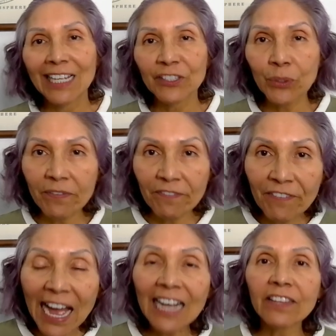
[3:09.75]
And so the
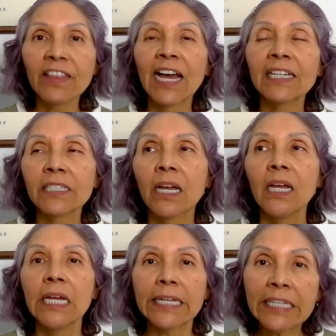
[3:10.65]
fact that
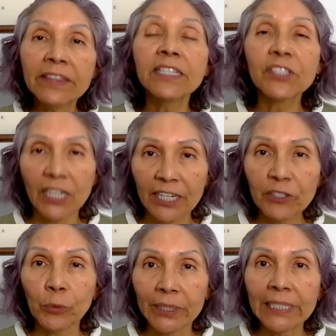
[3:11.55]
in this
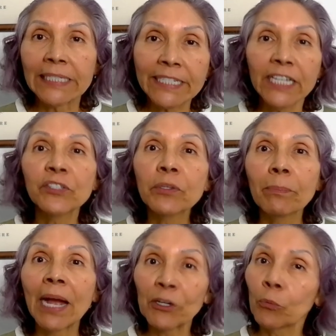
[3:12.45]
country, it
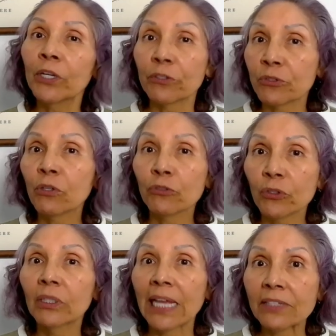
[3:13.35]
doesn't matter what your
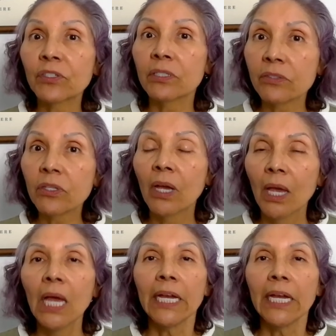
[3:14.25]
social class is,